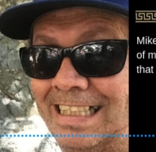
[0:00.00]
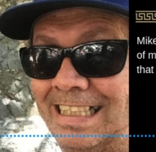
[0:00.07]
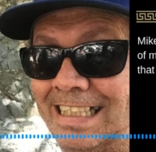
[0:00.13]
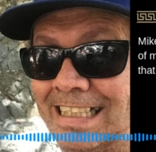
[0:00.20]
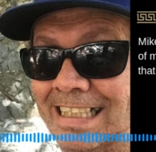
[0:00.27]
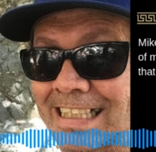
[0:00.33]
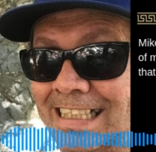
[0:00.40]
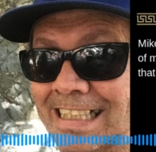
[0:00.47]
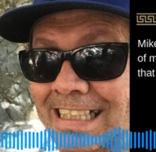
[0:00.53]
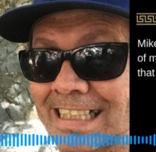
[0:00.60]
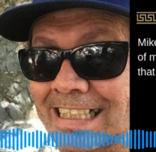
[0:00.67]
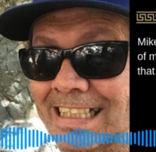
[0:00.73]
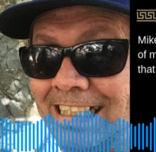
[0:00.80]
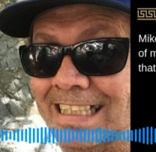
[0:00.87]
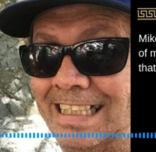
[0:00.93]
Kind of had a
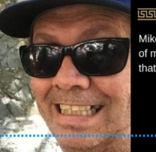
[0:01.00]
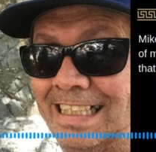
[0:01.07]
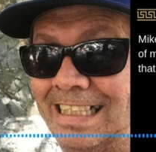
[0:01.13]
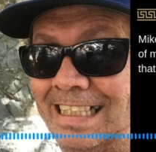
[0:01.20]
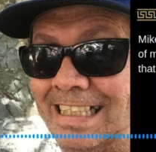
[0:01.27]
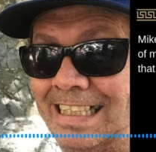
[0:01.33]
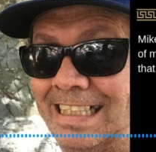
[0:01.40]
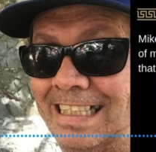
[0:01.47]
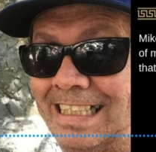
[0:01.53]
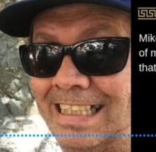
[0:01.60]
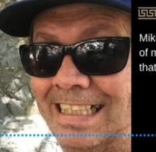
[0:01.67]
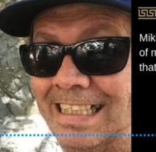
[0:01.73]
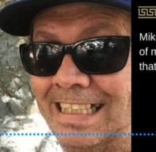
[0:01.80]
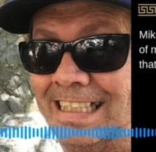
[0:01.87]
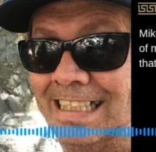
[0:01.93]
grasp on that.
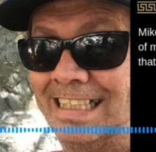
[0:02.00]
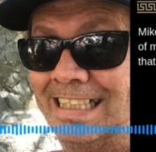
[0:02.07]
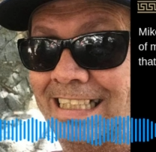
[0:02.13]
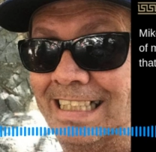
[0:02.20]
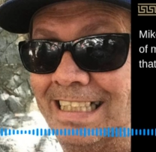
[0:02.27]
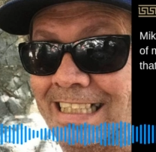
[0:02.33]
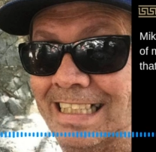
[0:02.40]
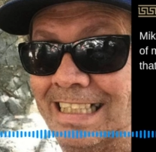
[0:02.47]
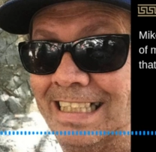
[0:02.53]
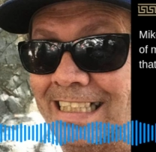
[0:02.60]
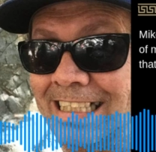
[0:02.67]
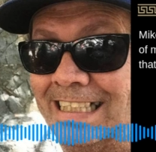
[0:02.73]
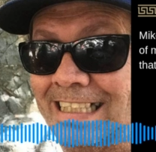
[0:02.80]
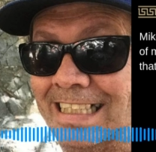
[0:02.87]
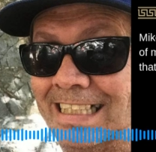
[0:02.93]
But it seems like the
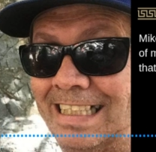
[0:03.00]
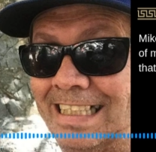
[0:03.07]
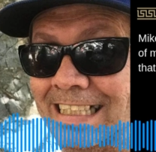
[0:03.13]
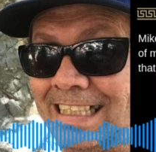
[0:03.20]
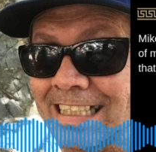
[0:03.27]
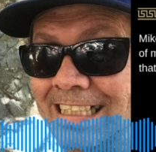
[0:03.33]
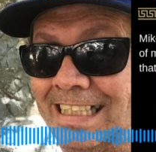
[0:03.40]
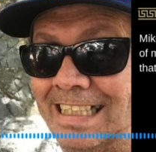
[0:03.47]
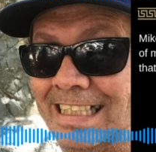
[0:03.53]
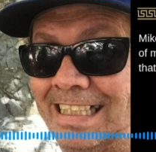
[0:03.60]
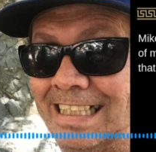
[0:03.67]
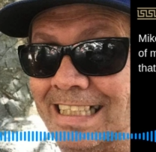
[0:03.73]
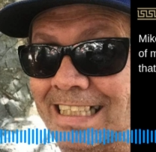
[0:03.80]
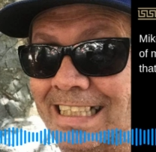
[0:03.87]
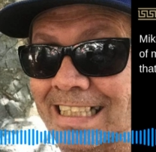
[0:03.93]
government there
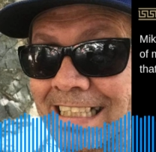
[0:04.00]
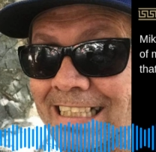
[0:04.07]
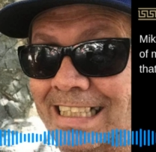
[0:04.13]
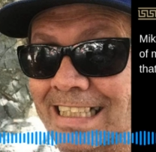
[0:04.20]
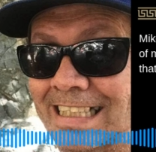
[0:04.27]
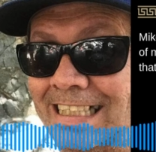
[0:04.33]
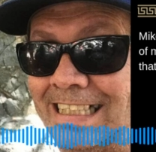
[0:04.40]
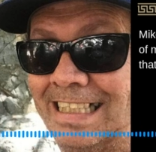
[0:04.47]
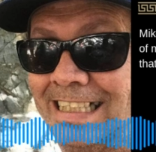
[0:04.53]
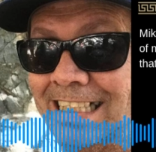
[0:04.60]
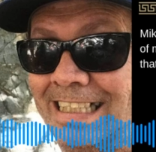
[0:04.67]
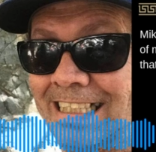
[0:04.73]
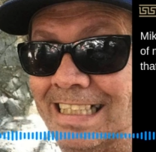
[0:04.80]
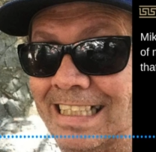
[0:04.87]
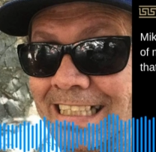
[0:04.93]
didn't really have a true
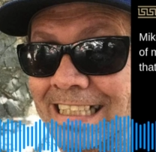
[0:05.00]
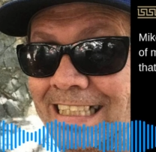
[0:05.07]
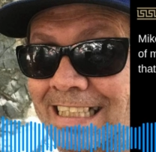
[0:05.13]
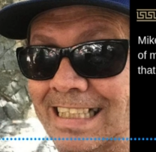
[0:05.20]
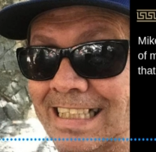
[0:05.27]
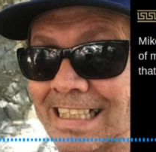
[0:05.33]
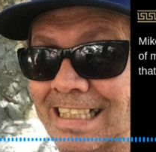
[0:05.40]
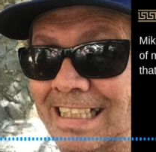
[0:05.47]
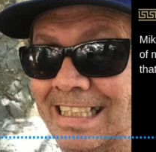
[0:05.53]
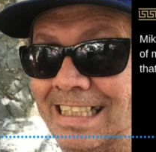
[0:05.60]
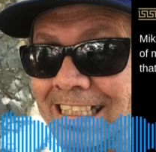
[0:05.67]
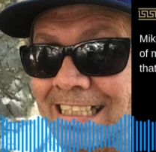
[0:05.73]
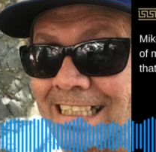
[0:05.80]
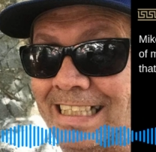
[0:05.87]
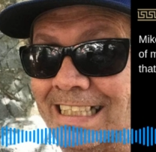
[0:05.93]
grasp on it,
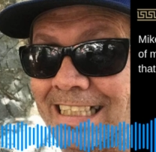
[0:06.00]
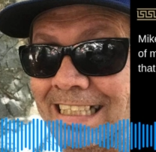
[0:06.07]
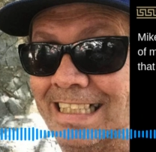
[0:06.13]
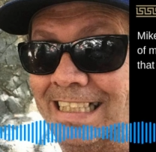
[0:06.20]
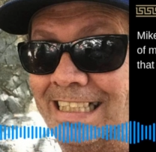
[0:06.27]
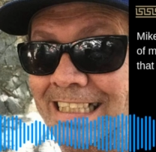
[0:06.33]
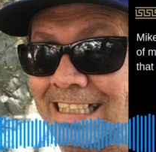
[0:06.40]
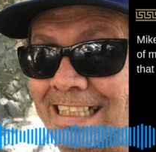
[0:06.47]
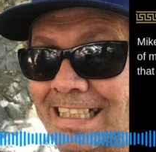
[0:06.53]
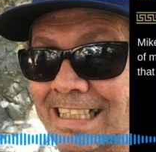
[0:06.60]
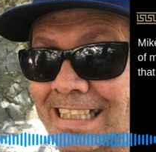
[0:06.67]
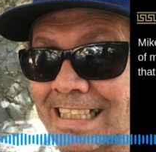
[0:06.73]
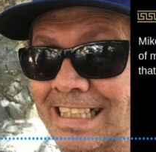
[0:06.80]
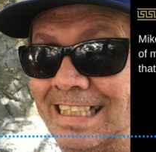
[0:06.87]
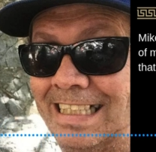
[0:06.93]
or they would have
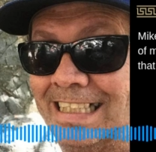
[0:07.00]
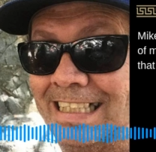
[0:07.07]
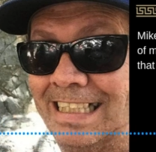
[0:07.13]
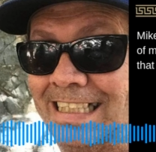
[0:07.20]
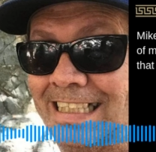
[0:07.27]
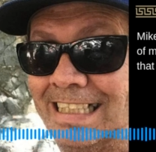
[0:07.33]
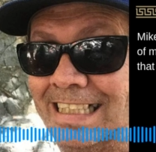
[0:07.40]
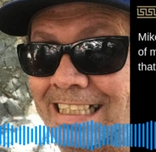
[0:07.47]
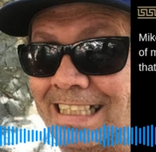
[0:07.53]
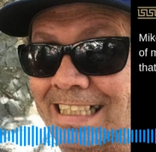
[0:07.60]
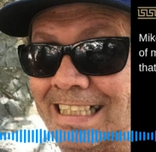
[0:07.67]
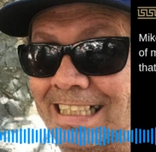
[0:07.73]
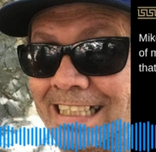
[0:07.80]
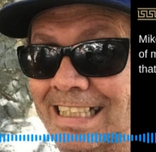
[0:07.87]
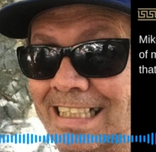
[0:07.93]
known that they needed
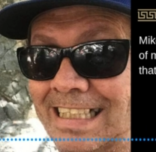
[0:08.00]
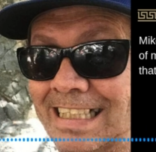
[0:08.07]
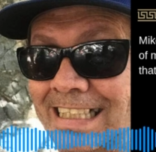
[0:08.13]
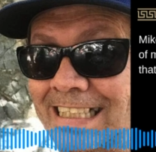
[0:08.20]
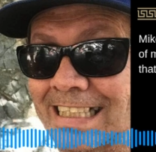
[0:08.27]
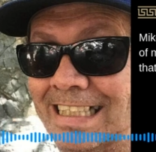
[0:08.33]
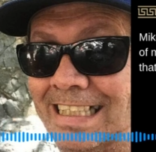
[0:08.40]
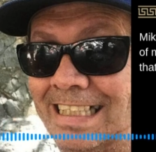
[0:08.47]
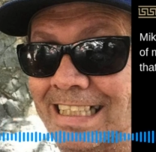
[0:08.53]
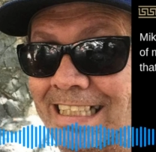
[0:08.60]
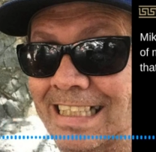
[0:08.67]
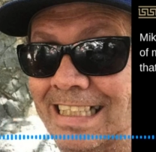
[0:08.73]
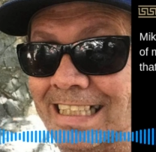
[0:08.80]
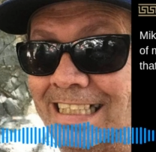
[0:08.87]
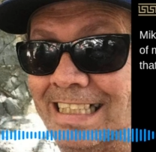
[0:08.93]
more supply than
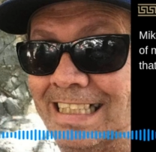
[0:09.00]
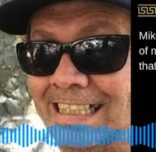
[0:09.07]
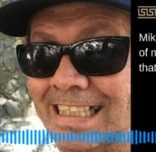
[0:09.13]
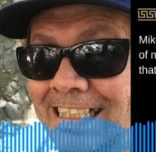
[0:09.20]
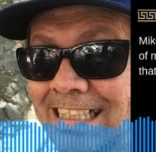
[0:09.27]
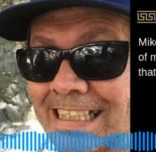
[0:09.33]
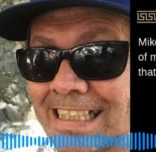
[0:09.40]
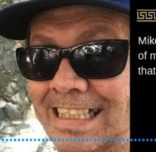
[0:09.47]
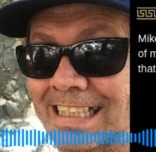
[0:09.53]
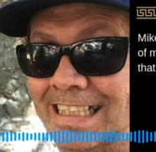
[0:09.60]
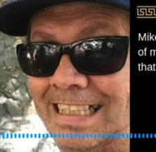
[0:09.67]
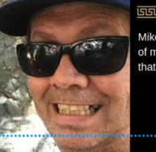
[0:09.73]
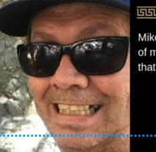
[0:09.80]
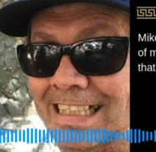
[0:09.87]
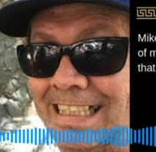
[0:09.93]
that in order to
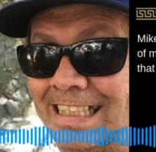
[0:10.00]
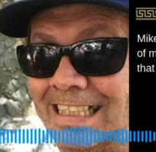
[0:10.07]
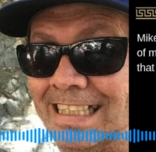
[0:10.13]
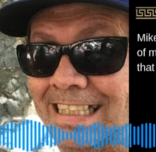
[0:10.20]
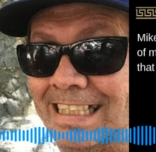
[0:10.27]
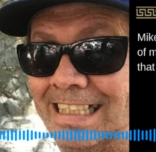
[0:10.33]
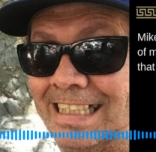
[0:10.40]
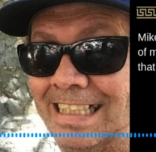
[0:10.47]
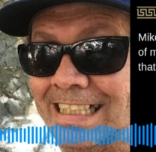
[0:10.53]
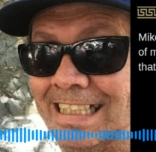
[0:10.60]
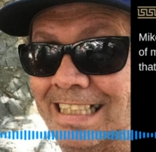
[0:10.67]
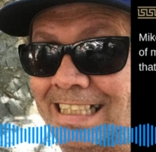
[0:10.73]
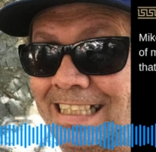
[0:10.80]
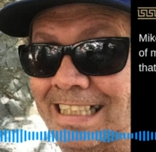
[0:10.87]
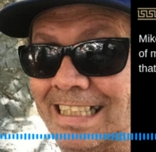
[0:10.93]
launch. Well, and then it's kind
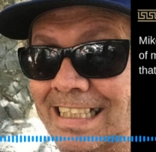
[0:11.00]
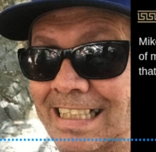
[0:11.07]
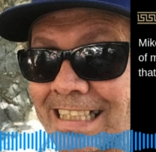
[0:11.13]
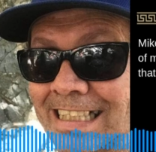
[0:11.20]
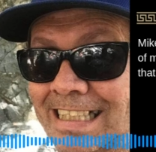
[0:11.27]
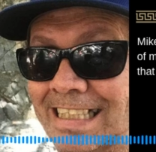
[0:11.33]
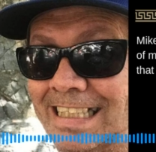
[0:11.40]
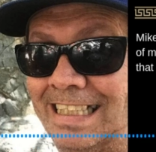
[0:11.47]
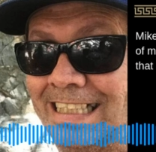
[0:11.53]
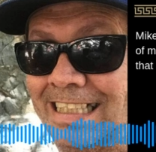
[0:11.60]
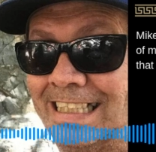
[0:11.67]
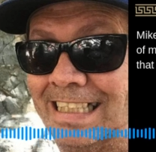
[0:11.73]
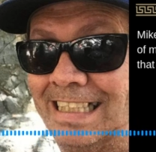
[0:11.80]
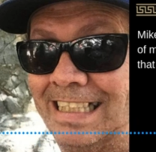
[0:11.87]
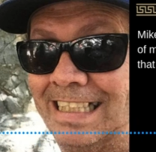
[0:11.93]
of interesting
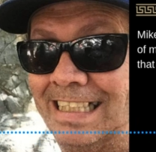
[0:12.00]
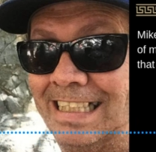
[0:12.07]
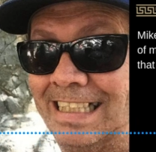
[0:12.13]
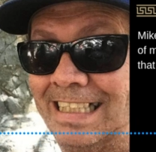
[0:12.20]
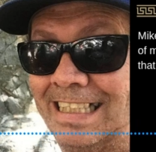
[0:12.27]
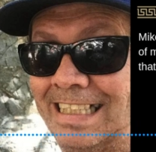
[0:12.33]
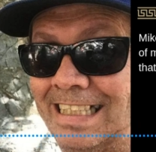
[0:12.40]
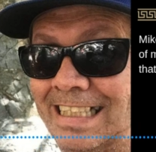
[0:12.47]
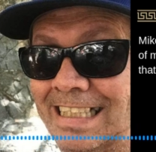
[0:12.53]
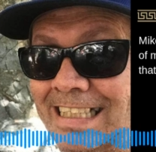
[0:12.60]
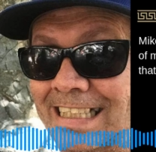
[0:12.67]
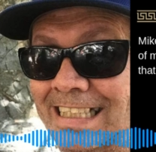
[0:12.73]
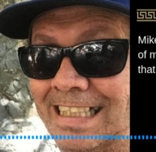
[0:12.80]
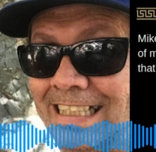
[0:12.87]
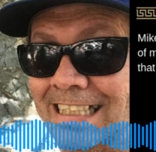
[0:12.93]
because
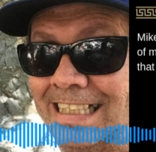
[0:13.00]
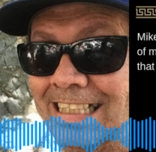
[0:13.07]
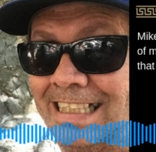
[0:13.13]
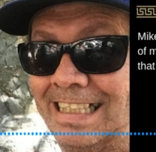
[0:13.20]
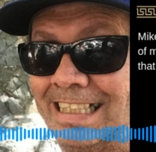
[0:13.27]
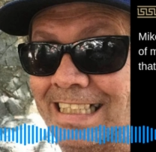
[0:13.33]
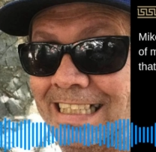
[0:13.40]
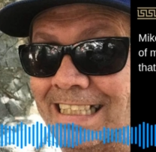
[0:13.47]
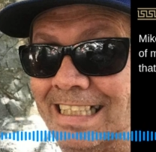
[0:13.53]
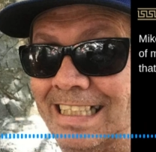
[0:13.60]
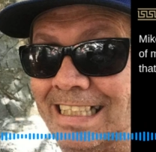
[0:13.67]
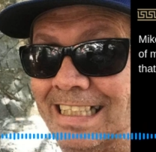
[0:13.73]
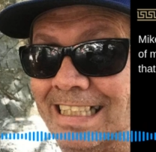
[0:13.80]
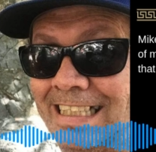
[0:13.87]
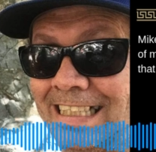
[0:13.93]
when you come across the border
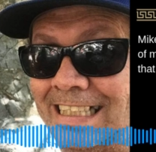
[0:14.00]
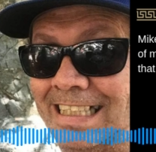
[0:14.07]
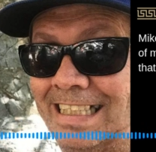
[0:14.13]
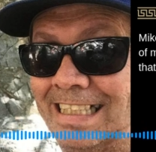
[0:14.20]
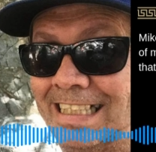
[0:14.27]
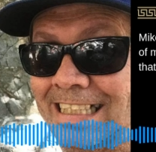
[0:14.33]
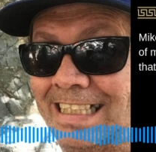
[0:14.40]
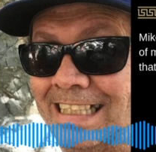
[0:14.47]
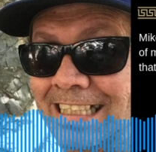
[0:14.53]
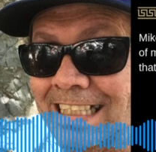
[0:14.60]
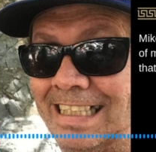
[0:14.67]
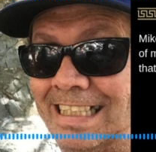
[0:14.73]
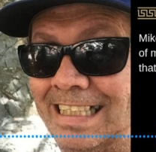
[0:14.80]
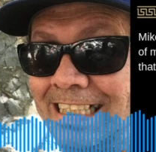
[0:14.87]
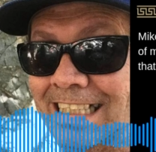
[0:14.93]
from Canada to the
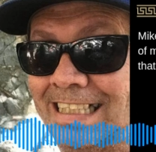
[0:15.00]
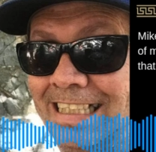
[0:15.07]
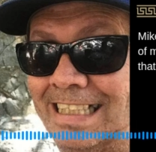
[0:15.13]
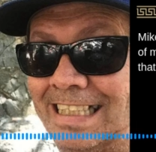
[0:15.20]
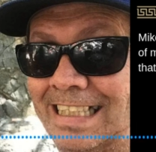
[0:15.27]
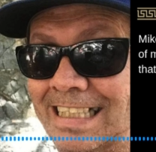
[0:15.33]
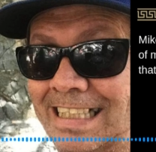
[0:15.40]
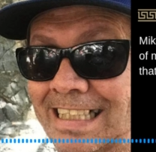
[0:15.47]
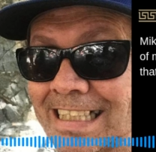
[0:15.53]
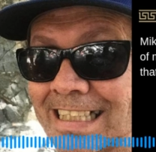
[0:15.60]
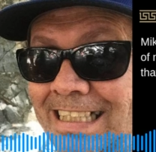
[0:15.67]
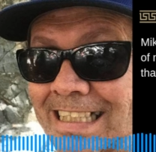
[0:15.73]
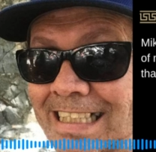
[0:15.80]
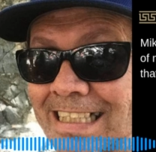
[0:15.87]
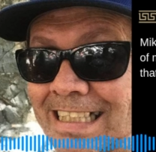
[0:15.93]
US, they ask
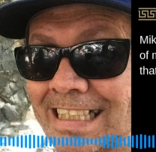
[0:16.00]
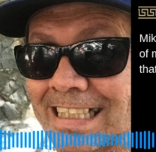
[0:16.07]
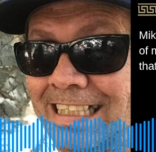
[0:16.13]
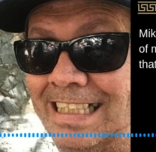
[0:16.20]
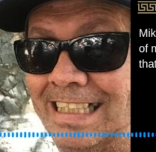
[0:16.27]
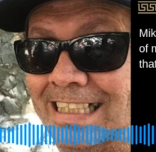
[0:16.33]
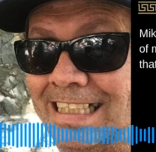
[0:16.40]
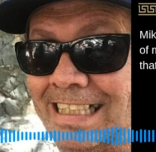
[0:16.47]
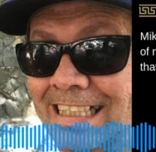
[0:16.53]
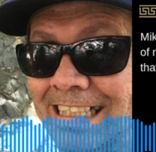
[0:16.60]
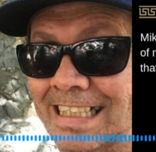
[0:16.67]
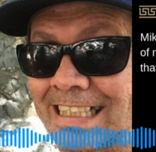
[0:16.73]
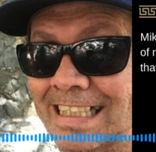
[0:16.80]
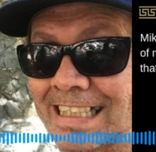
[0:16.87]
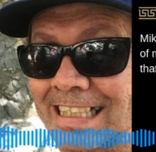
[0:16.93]
you if you've
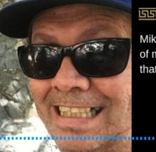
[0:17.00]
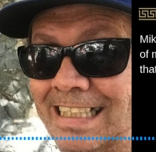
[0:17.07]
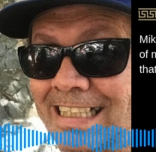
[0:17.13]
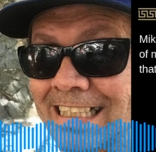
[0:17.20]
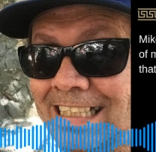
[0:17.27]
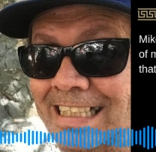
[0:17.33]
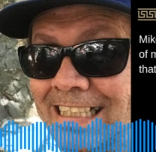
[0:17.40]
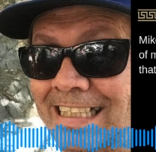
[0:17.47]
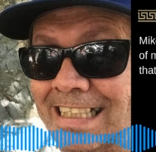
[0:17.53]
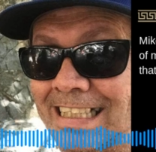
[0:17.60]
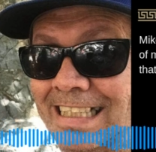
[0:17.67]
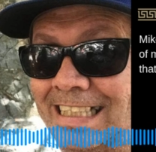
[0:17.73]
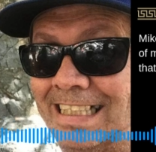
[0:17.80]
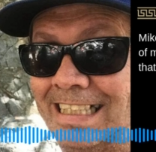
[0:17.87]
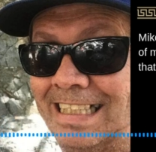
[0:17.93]
ever smoked
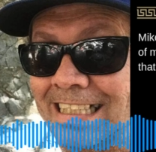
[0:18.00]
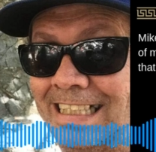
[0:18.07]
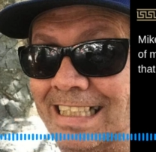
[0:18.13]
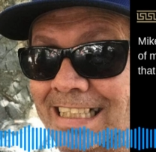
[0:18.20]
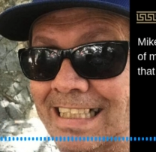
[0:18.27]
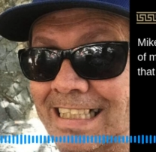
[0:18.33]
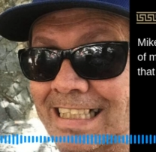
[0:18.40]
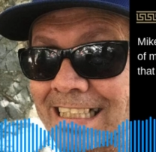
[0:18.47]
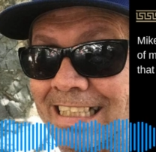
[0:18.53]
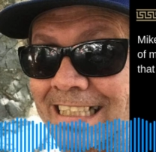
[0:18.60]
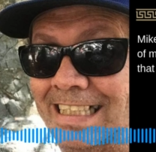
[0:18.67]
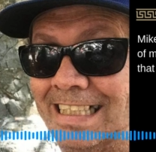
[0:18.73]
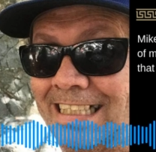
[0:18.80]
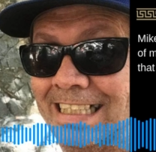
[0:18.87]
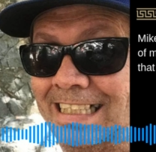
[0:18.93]
marijuana about 50% of the
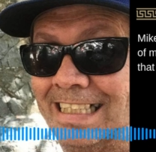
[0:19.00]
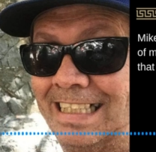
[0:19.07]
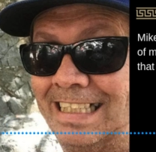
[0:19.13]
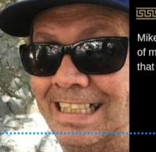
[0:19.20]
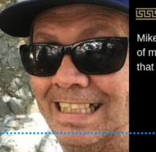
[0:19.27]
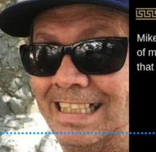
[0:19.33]
time.